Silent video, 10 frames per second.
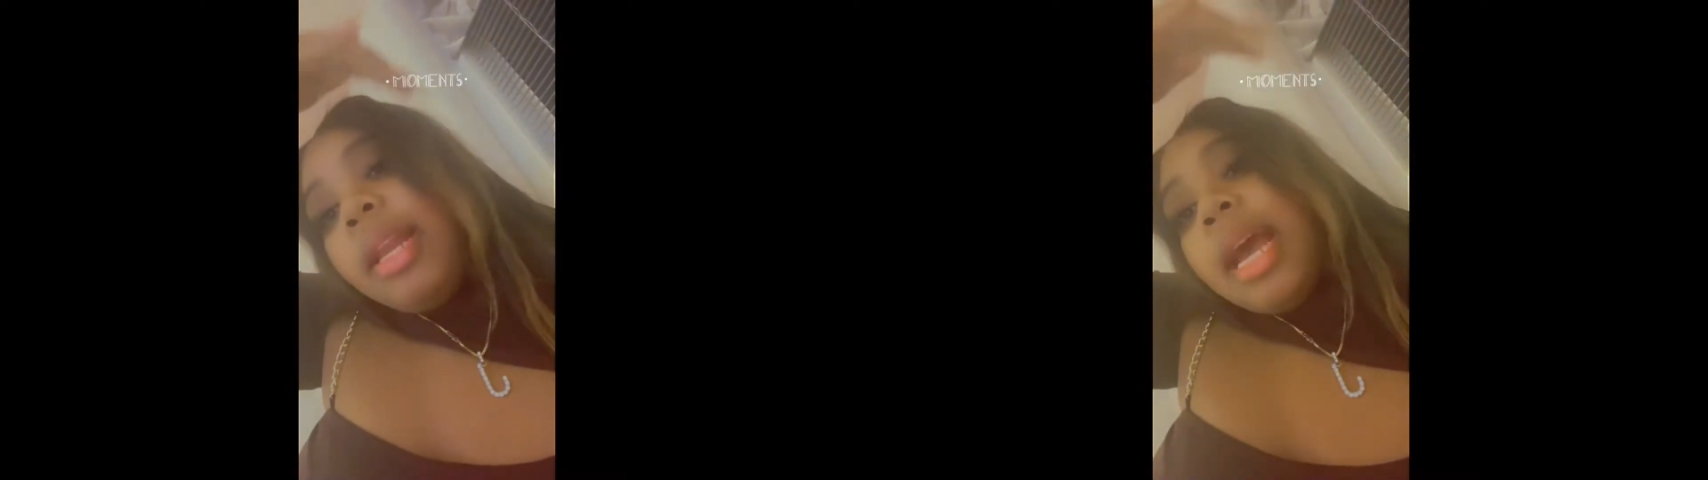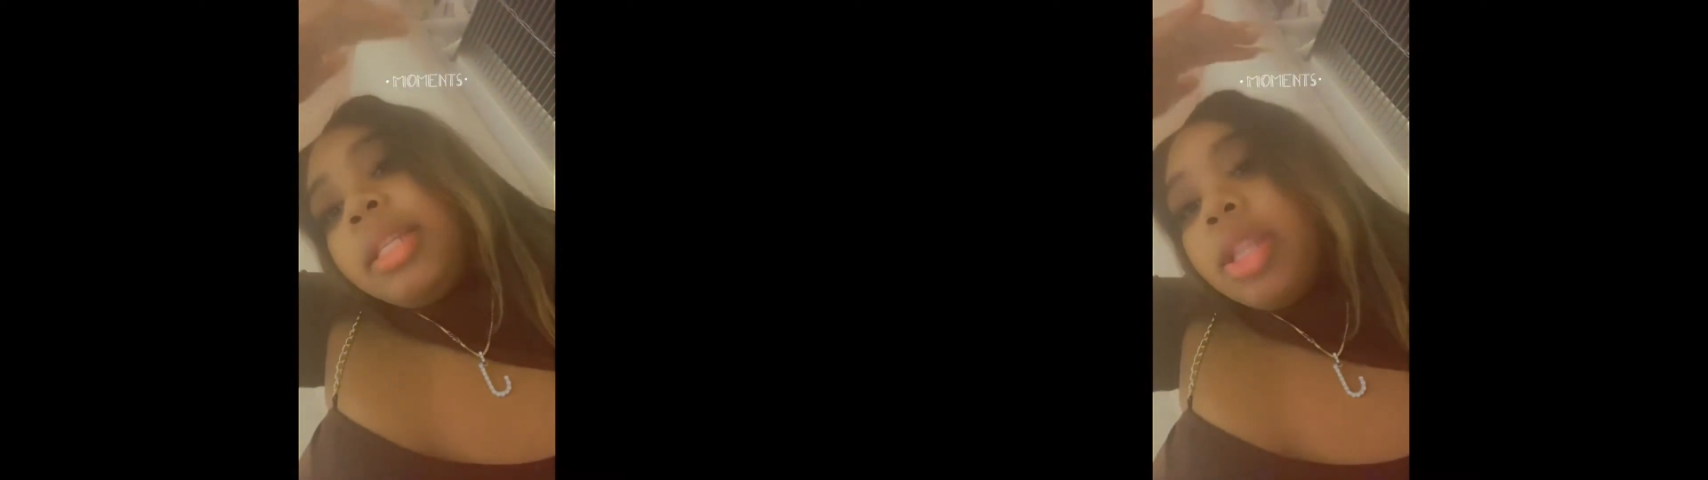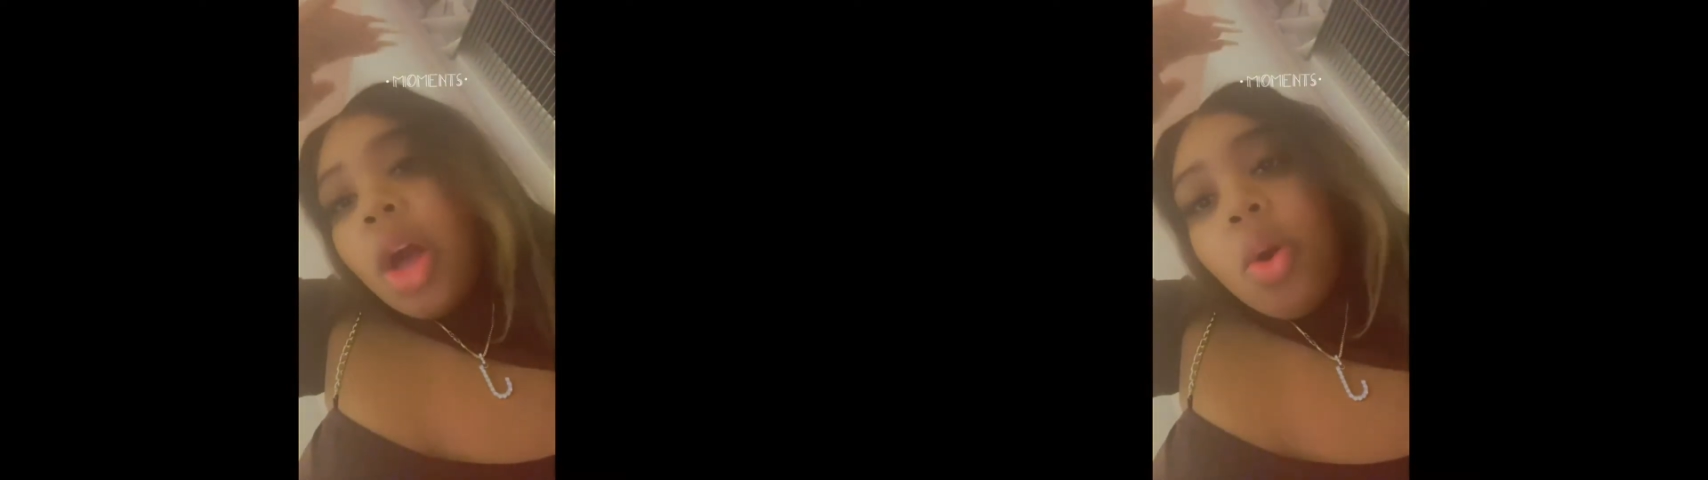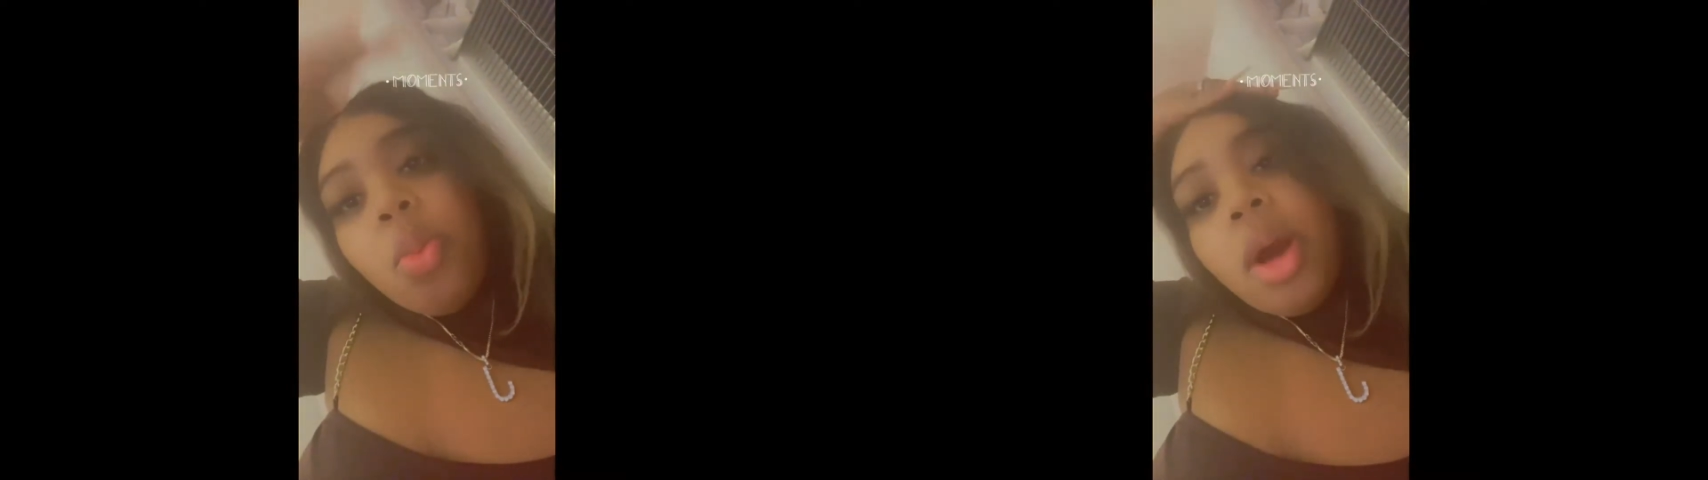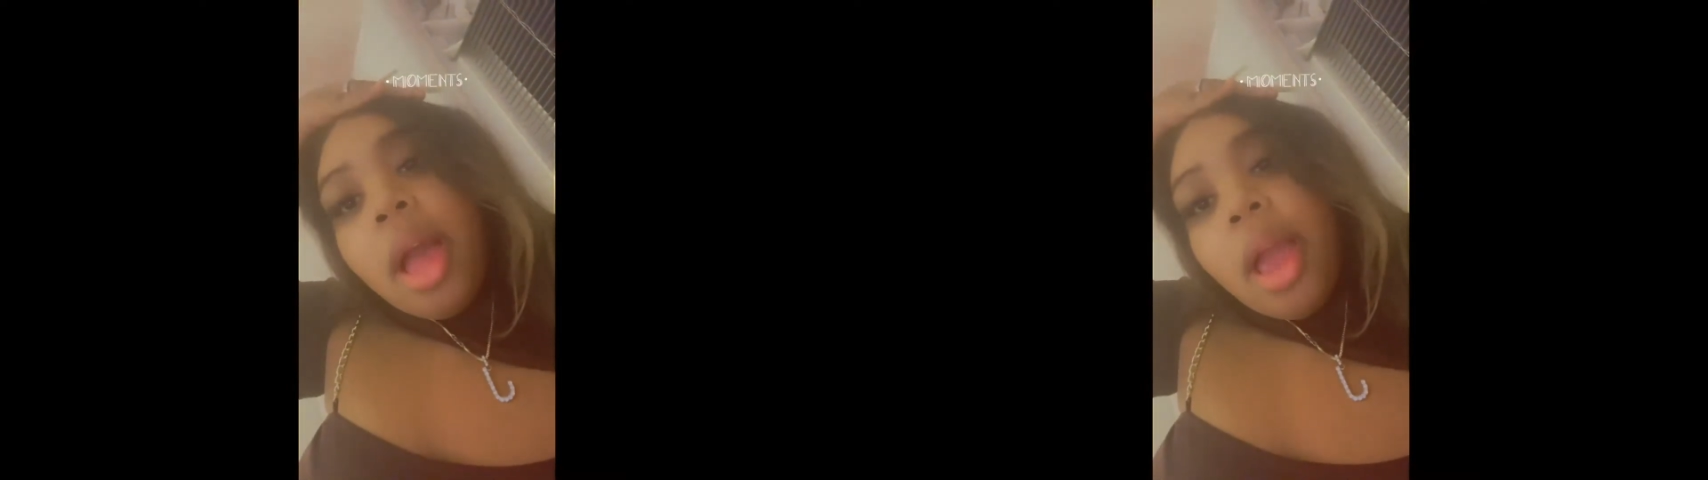that's on what?